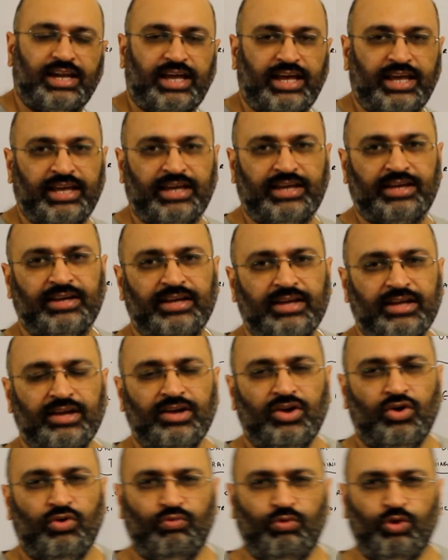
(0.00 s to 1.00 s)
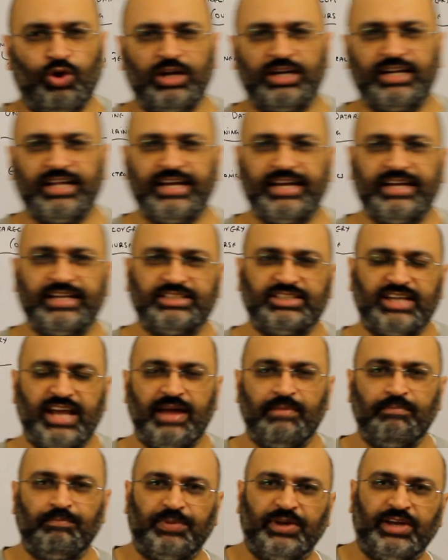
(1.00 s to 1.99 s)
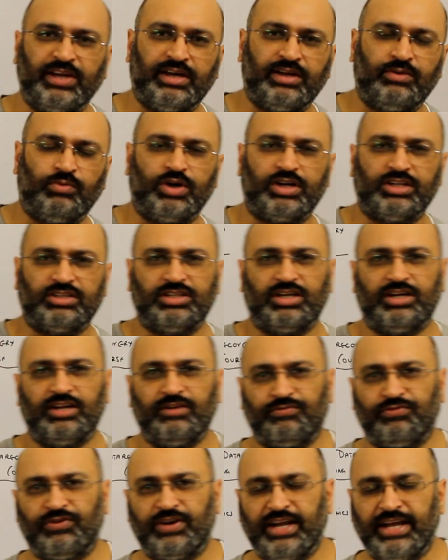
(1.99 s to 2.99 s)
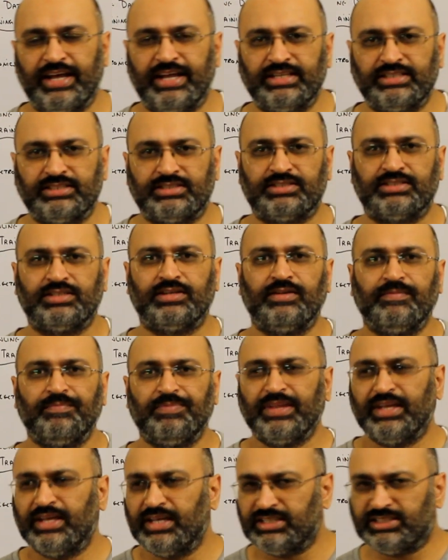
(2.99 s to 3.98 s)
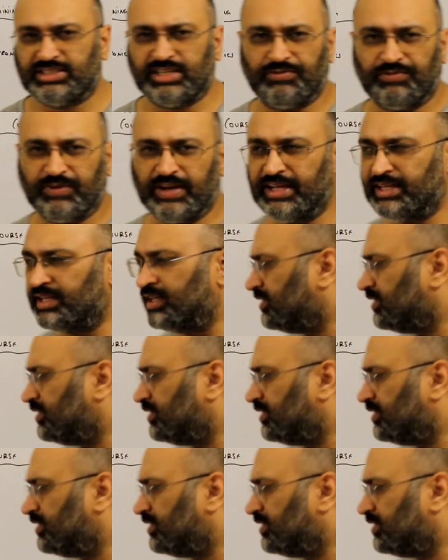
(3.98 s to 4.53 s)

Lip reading: like voltage, ampere, what is the difference, stuff like